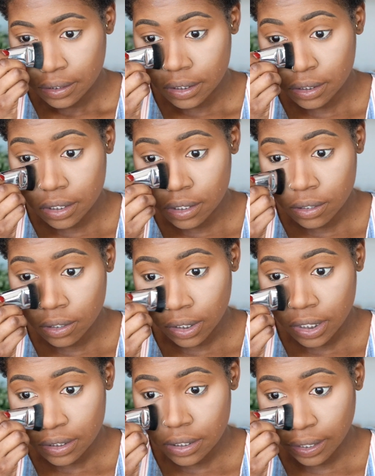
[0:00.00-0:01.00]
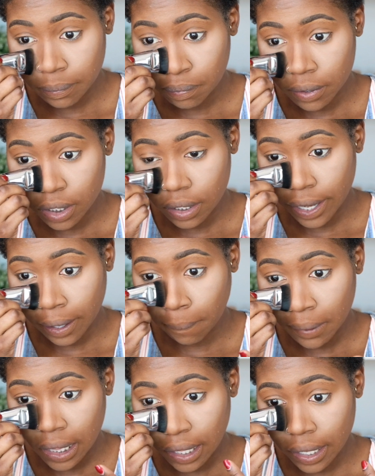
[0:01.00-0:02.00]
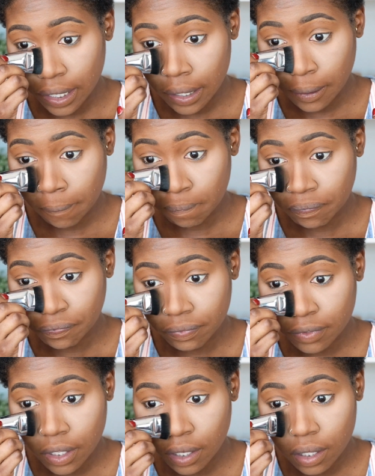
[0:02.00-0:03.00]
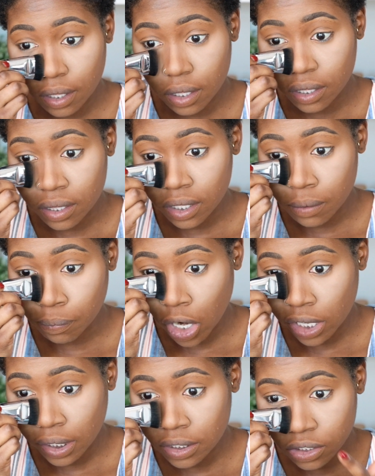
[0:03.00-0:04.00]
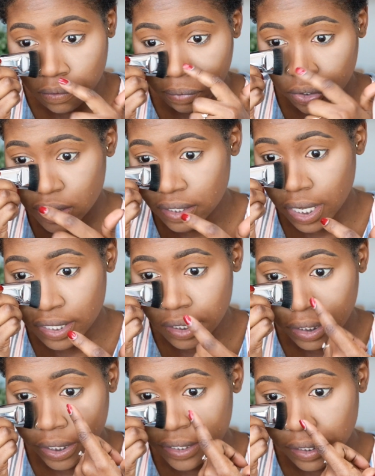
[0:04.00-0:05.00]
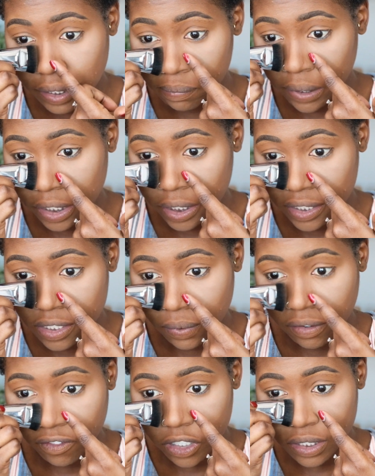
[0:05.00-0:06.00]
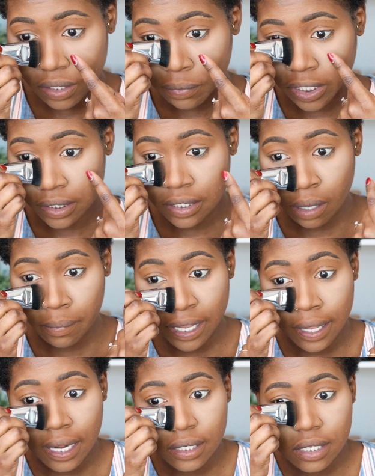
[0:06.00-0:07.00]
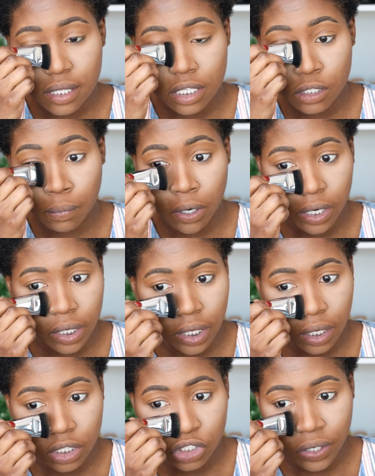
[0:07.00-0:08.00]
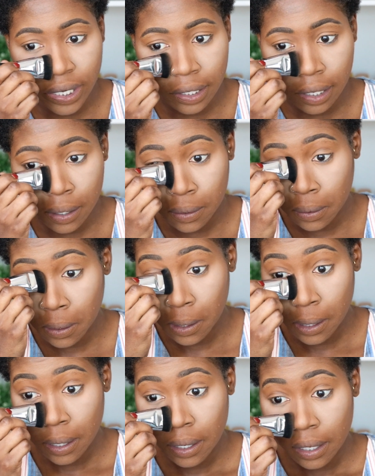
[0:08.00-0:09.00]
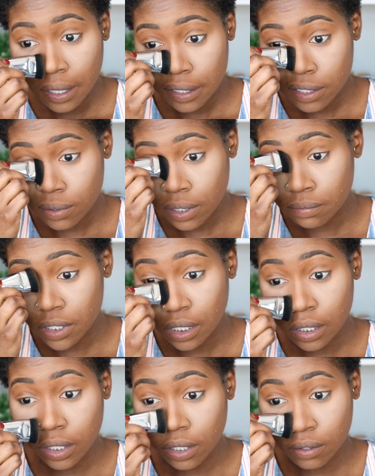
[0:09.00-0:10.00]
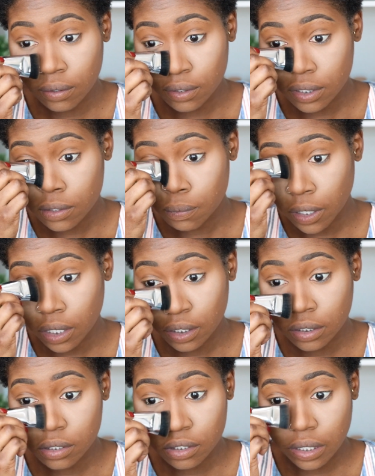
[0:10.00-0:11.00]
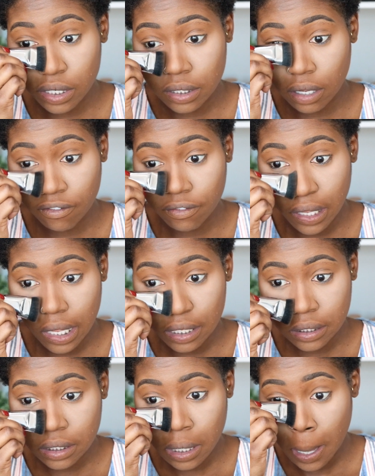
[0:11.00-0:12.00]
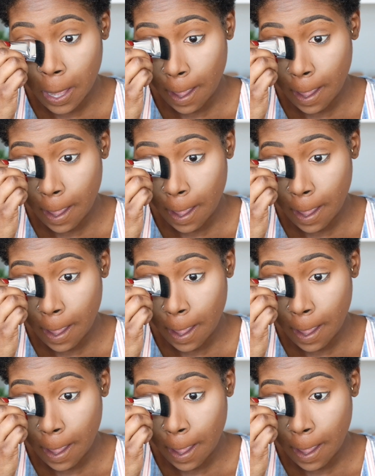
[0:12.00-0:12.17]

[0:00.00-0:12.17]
So do you notice I applied the product on both sides and then I started blending this one first, and by the time I got to this part it had dried out. That's what I'm telling you, this product dries out fast.